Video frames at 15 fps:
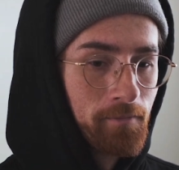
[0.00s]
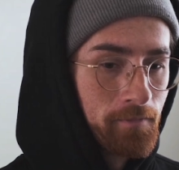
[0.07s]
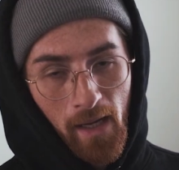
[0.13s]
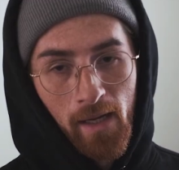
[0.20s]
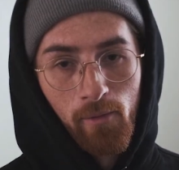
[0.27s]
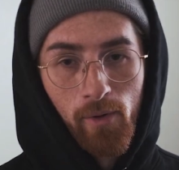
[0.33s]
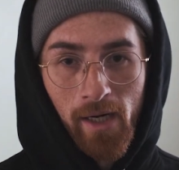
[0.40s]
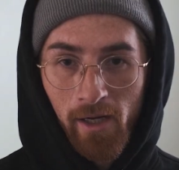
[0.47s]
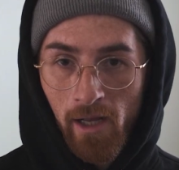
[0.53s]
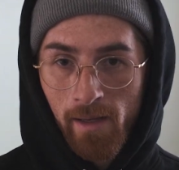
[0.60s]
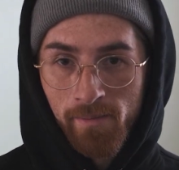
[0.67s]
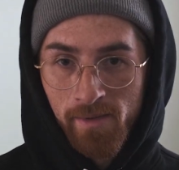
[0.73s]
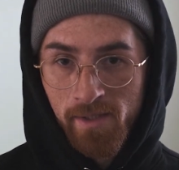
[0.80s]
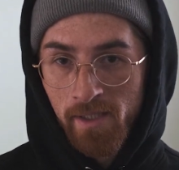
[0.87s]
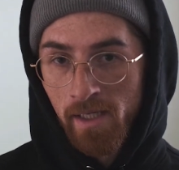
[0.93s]
But when it
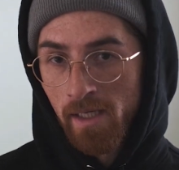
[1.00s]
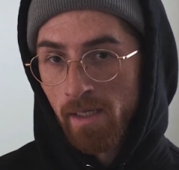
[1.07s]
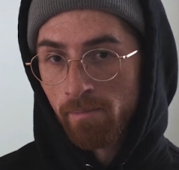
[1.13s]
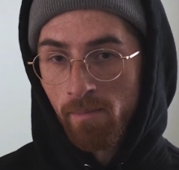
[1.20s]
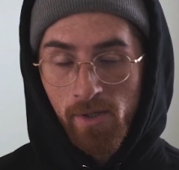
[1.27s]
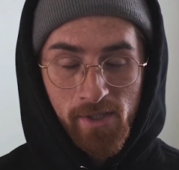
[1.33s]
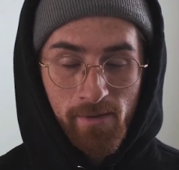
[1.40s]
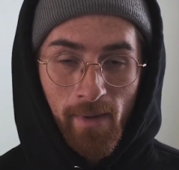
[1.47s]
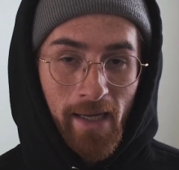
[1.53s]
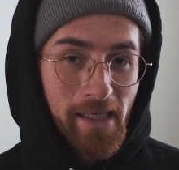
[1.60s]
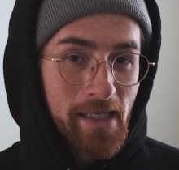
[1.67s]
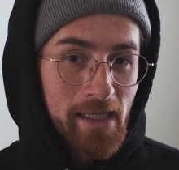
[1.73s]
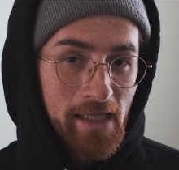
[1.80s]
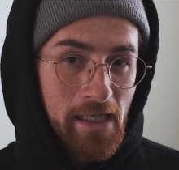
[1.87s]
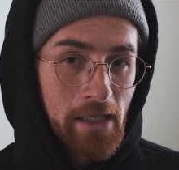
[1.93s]
comes to most of my
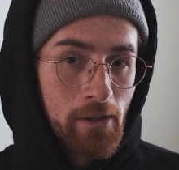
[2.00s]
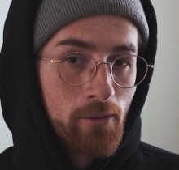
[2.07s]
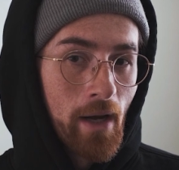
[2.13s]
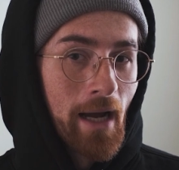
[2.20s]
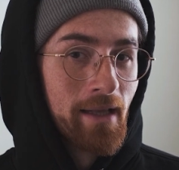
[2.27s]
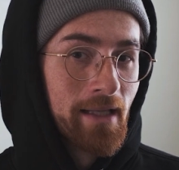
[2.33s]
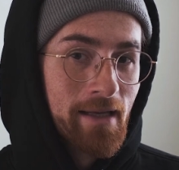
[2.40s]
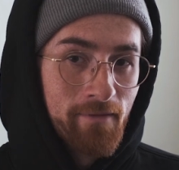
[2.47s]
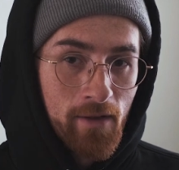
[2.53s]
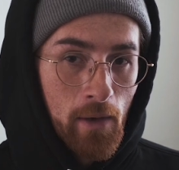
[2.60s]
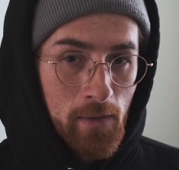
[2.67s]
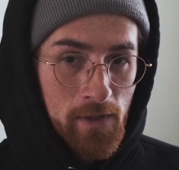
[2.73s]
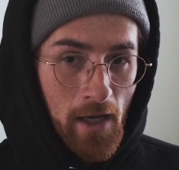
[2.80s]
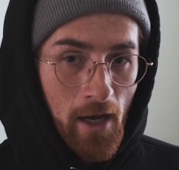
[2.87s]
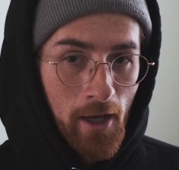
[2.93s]
EQ, I leave
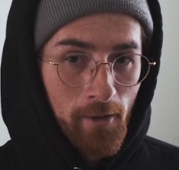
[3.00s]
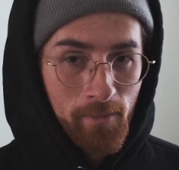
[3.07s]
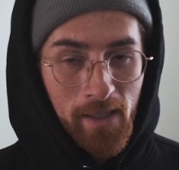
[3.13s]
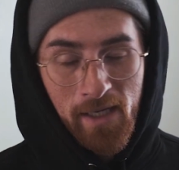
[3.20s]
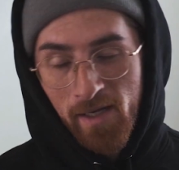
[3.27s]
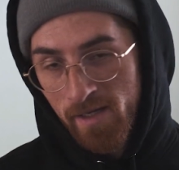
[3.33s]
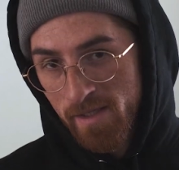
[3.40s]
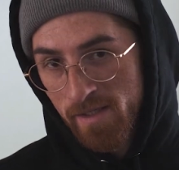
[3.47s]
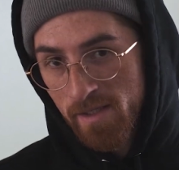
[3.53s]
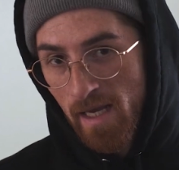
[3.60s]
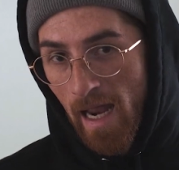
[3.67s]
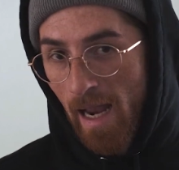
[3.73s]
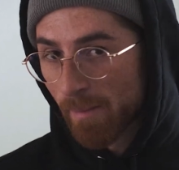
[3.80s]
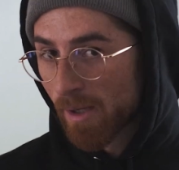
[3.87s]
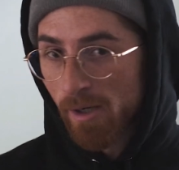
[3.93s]
those on because
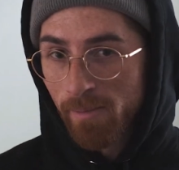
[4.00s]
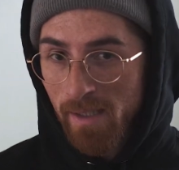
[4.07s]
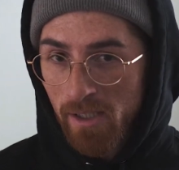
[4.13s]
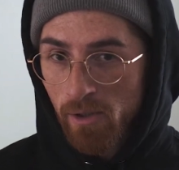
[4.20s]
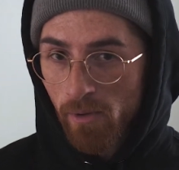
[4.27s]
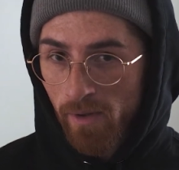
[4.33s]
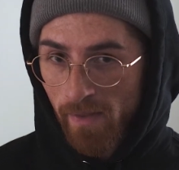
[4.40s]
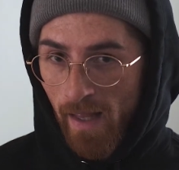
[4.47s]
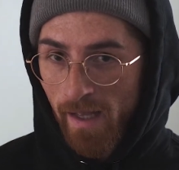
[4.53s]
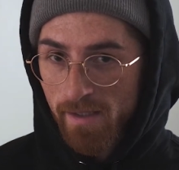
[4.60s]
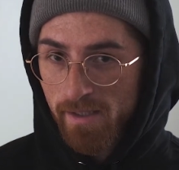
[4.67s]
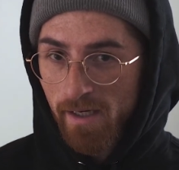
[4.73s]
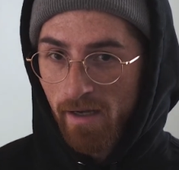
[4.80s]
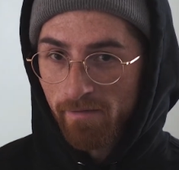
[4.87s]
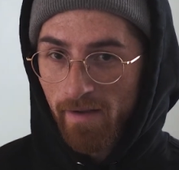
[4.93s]
I'm gonna be doing
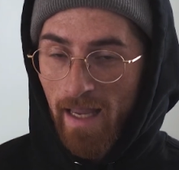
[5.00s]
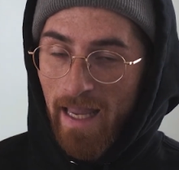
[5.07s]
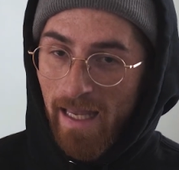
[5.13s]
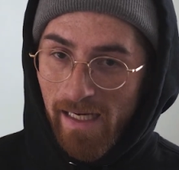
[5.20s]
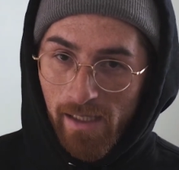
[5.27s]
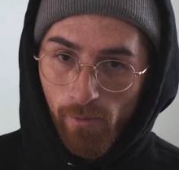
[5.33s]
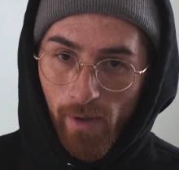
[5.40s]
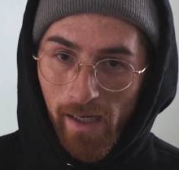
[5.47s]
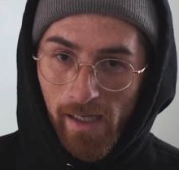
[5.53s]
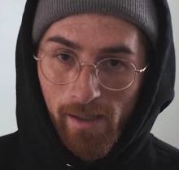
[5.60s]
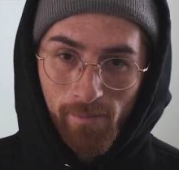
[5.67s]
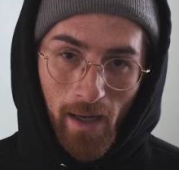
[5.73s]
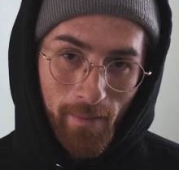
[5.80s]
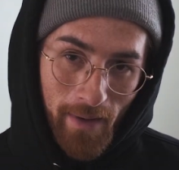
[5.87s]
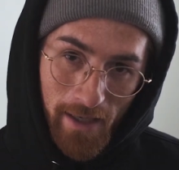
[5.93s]
that stuff anyway
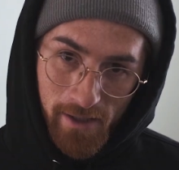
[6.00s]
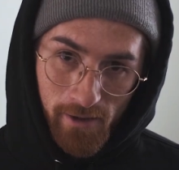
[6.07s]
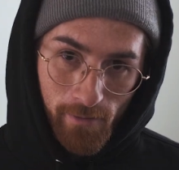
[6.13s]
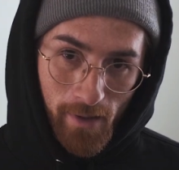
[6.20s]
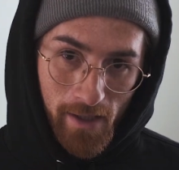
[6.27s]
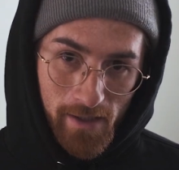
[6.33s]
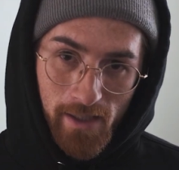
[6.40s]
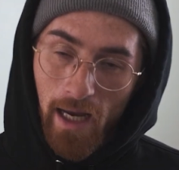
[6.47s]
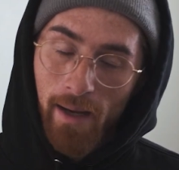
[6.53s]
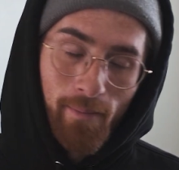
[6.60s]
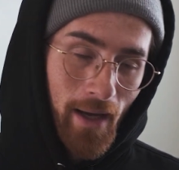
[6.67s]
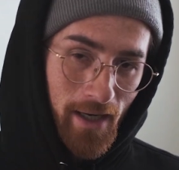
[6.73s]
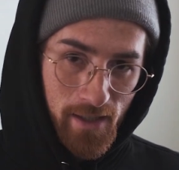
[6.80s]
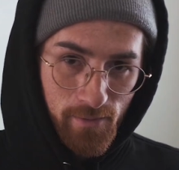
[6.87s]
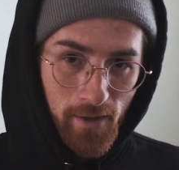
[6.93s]
in my master bus. I
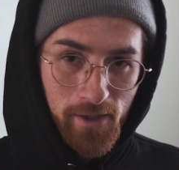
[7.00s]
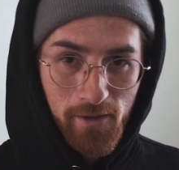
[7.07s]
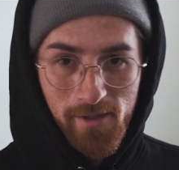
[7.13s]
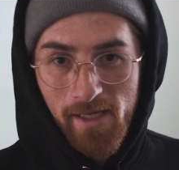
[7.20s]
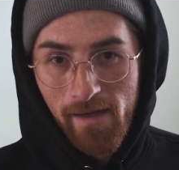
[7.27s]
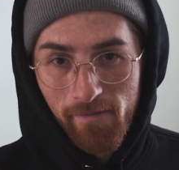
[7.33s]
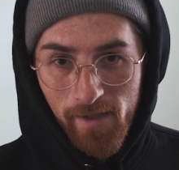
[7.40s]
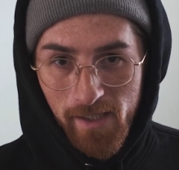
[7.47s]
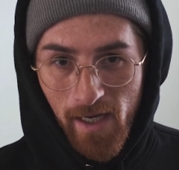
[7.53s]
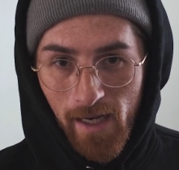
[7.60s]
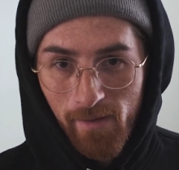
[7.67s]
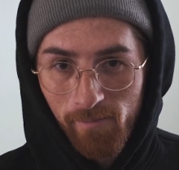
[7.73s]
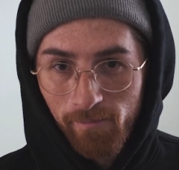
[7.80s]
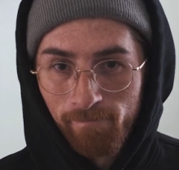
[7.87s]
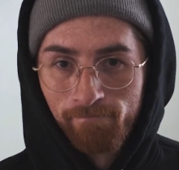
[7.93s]
might as well just save the
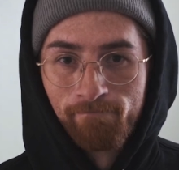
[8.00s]
time.